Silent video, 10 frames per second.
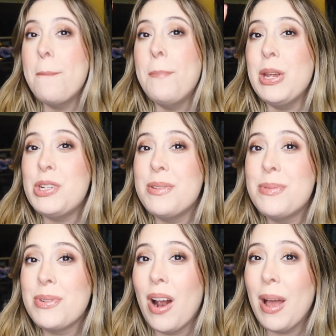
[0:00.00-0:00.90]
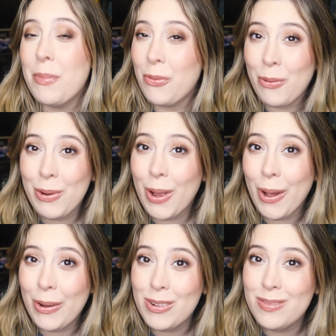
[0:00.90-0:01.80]
Be sure to subscribe before you
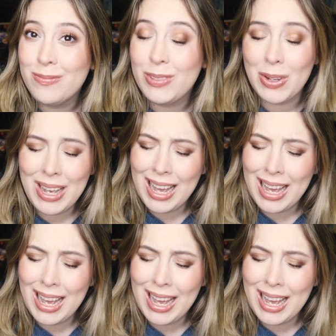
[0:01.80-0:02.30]
go. Go